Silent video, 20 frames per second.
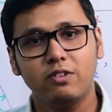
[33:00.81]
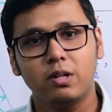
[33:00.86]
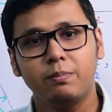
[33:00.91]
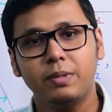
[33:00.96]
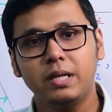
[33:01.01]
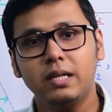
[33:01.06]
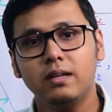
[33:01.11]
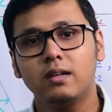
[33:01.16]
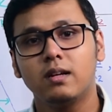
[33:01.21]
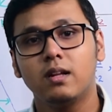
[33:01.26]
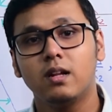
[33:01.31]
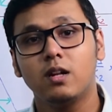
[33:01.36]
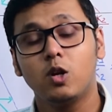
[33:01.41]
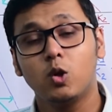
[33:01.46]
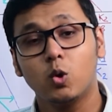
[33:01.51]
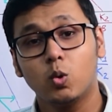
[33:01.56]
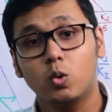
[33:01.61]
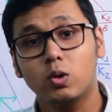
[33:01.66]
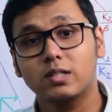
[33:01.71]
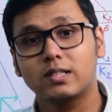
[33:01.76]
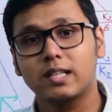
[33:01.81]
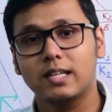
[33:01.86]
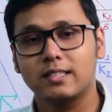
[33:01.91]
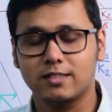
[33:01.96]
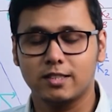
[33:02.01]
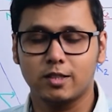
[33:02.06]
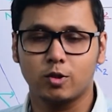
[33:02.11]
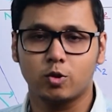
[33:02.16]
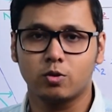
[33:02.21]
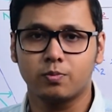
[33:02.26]
will be lower than
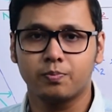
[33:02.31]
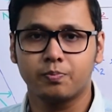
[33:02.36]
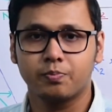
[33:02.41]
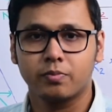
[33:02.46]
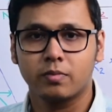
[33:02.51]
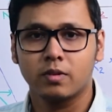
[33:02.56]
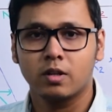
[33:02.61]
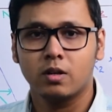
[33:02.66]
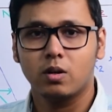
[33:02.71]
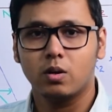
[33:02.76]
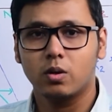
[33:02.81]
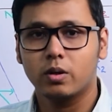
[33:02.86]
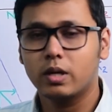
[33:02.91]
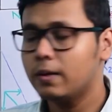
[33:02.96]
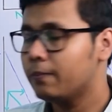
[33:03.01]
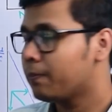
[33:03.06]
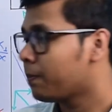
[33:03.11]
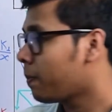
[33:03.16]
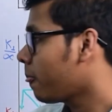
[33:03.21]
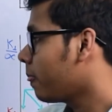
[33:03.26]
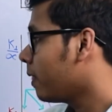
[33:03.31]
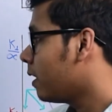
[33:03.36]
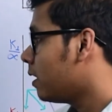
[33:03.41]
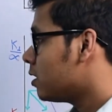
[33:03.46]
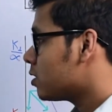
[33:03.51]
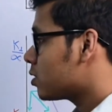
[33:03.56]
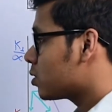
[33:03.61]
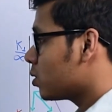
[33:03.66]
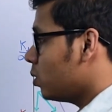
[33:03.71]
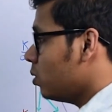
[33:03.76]
zero. Okay,
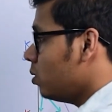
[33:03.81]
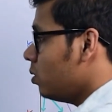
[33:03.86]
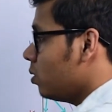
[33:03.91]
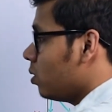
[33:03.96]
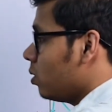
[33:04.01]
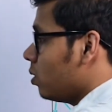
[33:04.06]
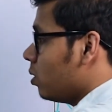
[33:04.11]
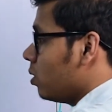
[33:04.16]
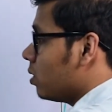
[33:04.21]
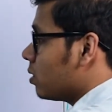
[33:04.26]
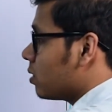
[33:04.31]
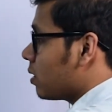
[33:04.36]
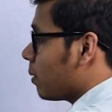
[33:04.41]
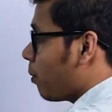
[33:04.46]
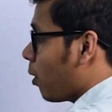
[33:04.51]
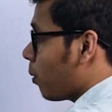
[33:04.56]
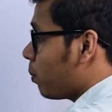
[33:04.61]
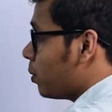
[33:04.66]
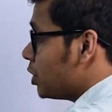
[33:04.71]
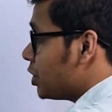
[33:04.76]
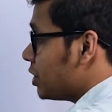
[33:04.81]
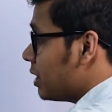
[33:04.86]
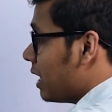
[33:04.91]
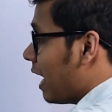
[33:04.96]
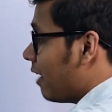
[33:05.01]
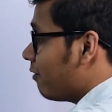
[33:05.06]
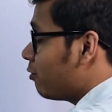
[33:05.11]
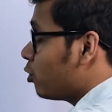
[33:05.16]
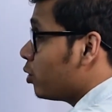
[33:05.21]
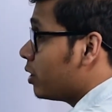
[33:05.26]
so the population
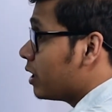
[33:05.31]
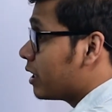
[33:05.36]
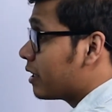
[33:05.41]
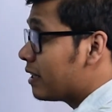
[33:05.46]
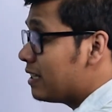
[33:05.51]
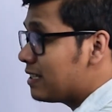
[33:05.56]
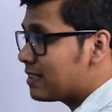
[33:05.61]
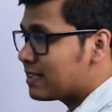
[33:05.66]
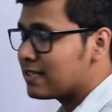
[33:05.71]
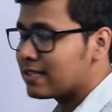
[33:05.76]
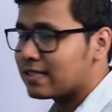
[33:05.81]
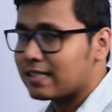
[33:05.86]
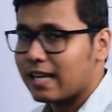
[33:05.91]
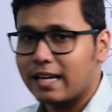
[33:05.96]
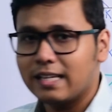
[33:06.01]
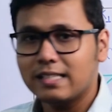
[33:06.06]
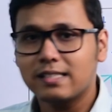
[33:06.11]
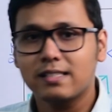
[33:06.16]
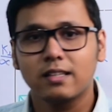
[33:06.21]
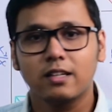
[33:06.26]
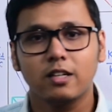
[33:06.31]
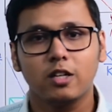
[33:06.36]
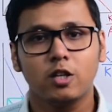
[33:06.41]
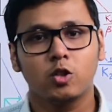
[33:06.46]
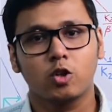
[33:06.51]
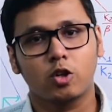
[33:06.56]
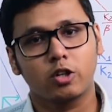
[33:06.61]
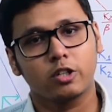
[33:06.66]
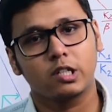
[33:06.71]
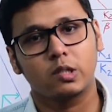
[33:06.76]
have to decrease in size
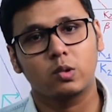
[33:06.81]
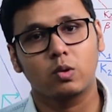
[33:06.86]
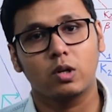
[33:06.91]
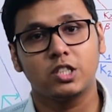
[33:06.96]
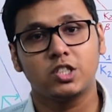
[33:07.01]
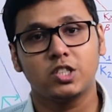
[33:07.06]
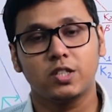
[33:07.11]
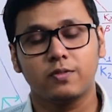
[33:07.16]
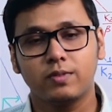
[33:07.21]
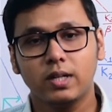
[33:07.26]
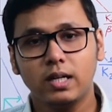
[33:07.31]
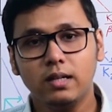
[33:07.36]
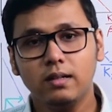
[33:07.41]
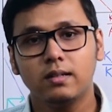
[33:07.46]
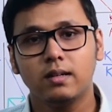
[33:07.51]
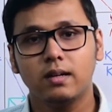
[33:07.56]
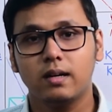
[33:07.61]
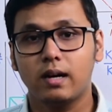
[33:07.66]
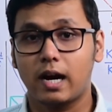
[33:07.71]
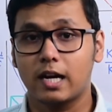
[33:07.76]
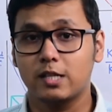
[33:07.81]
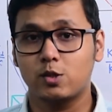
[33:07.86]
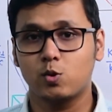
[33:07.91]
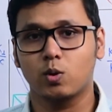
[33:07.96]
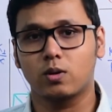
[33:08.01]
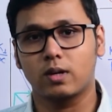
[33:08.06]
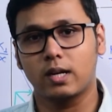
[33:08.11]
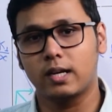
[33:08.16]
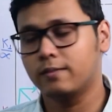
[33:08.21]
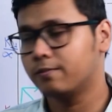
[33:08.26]
in order to achieve the
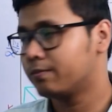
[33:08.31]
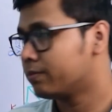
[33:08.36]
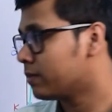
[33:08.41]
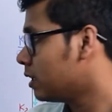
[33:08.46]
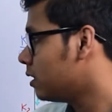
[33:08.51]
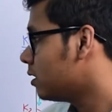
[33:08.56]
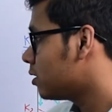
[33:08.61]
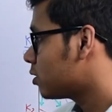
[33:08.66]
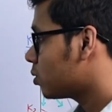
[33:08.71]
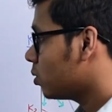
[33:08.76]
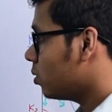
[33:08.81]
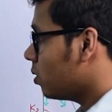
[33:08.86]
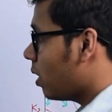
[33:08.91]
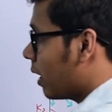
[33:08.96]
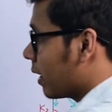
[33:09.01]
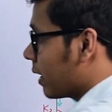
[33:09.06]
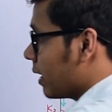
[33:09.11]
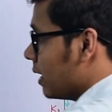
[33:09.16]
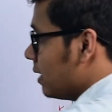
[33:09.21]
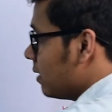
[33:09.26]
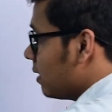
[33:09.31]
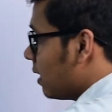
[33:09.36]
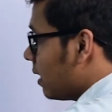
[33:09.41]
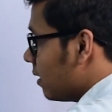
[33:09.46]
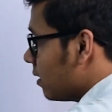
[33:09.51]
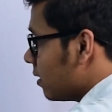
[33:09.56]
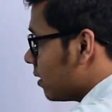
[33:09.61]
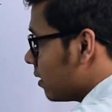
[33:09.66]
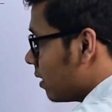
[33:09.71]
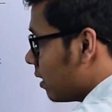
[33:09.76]
isocline. So again
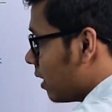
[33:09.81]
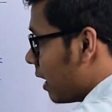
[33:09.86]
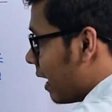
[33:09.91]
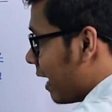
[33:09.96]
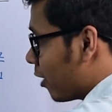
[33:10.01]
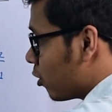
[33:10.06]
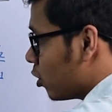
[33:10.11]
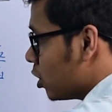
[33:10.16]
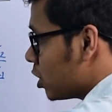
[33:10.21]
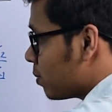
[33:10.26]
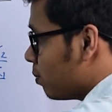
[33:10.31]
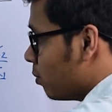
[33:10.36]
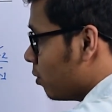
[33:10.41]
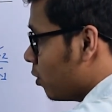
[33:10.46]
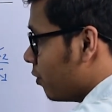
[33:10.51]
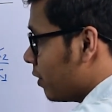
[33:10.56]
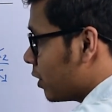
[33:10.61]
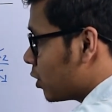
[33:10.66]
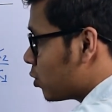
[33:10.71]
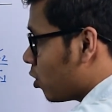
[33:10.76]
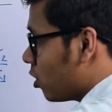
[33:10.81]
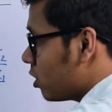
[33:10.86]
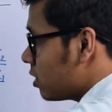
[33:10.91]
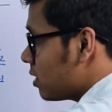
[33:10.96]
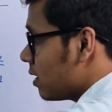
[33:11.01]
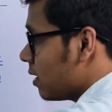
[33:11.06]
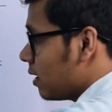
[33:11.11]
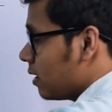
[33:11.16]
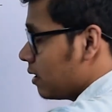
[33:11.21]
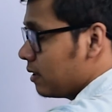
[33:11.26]
the arrow is moving
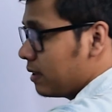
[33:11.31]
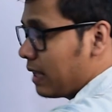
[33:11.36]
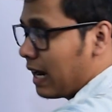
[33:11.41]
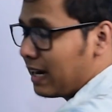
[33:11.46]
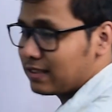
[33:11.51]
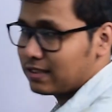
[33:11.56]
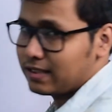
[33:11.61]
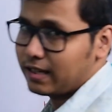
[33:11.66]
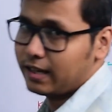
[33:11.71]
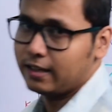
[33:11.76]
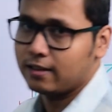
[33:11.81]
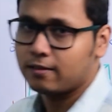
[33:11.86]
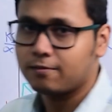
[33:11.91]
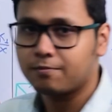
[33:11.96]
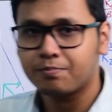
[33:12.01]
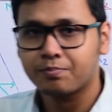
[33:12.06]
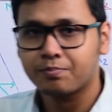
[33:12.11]
towards that side.